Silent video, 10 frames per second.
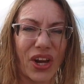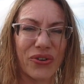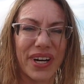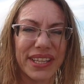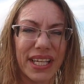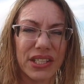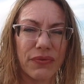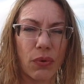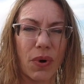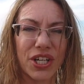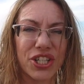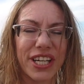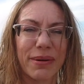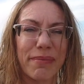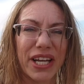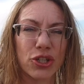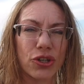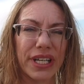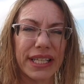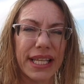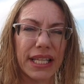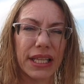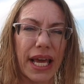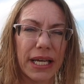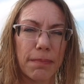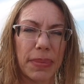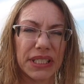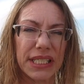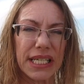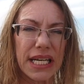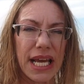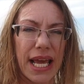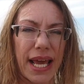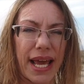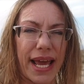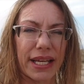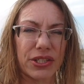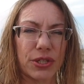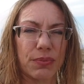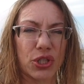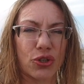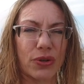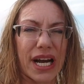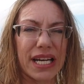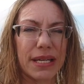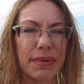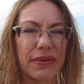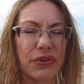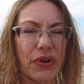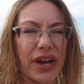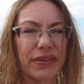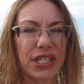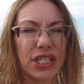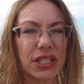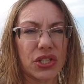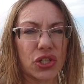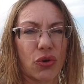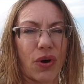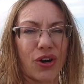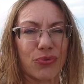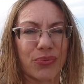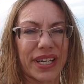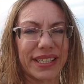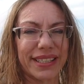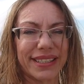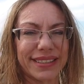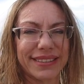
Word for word: All right, thanks for watching and make sure to hit that like button and subscribe if you haven't done so already.